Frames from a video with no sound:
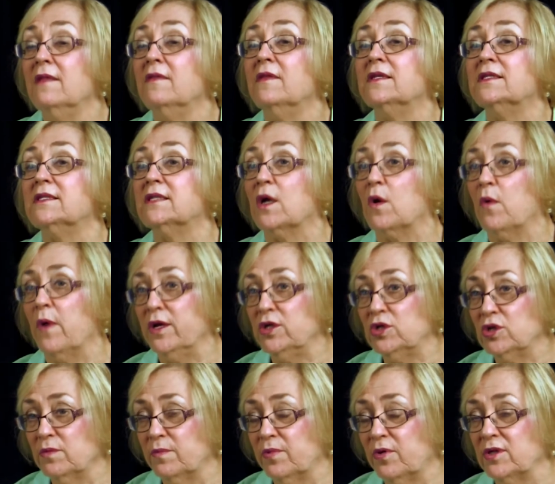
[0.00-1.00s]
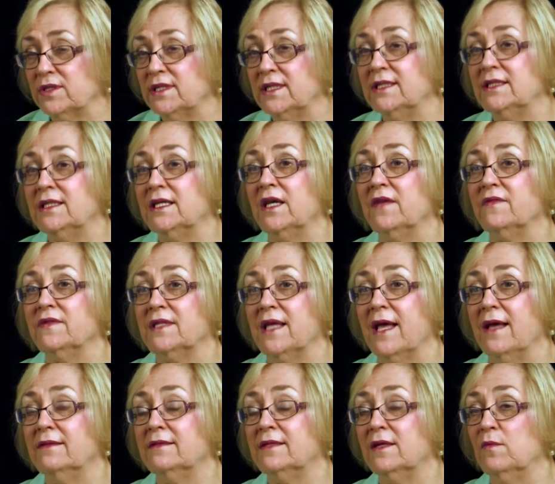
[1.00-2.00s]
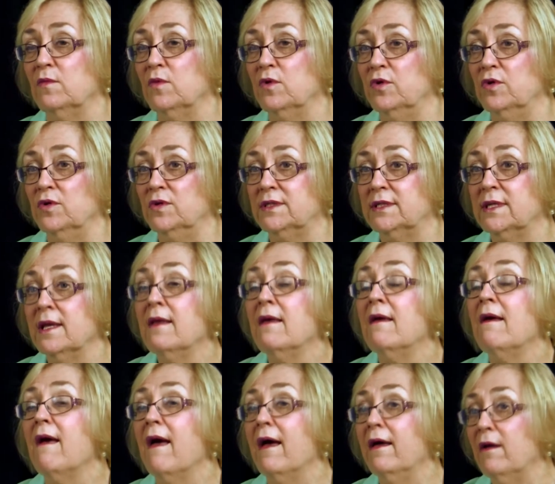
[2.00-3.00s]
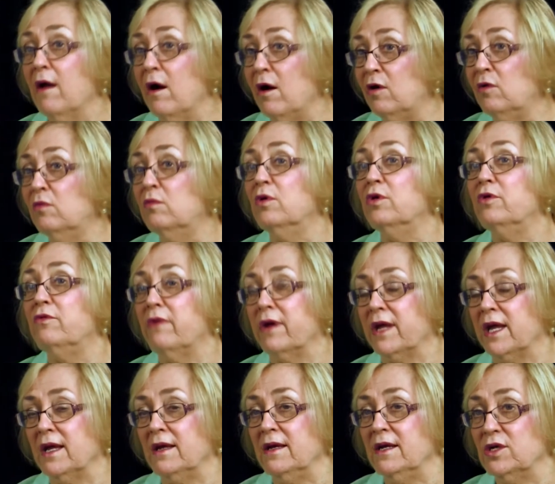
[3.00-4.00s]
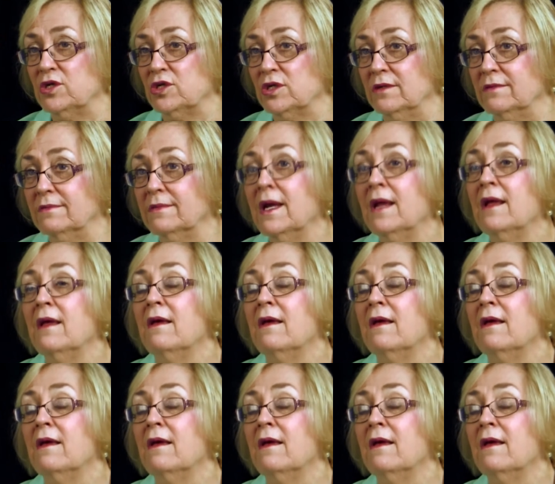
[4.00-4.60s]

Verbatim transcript: the sequential processing of sounds and words, and whole word recognition,